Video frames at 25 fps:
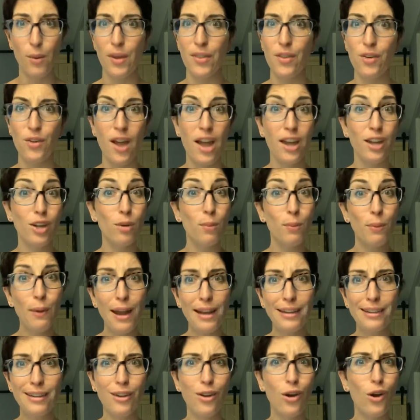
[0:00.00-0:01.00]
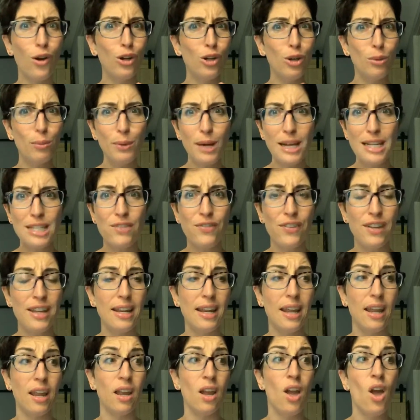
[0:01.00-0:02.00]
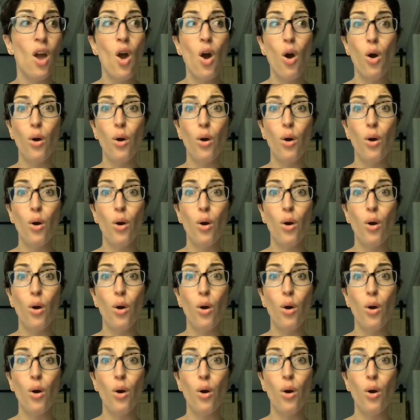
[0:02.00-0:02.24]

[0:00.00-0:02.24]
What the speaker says: whether or not you're pregnant or you're breastfeeding